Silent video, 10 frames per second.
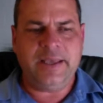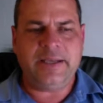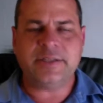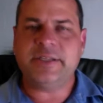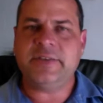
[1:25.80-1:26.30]

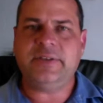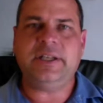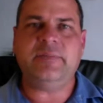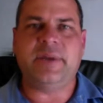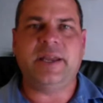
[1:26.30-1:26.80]
it has
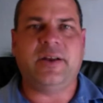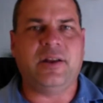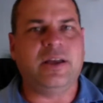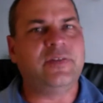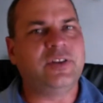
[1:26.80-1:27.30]
definitely made
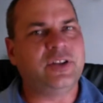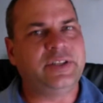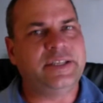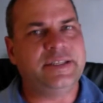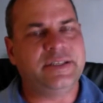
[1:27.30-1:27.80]
our life a
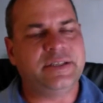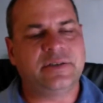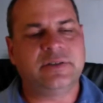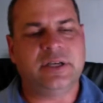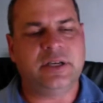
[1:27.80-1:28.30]
lot easier,
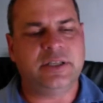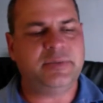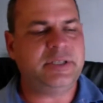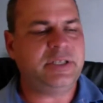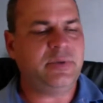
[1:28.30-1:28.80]

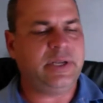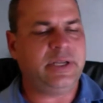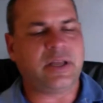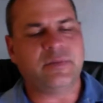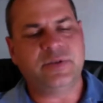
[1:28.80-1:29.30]
especially when
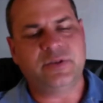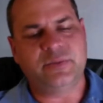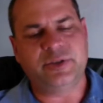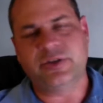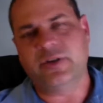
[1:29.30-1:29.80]
it comes
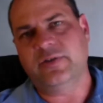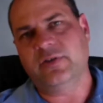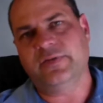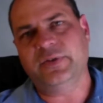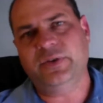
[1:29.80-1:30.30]
to
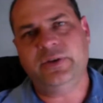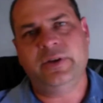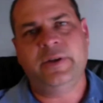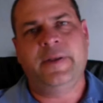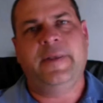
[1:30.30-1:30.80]
preserving your food.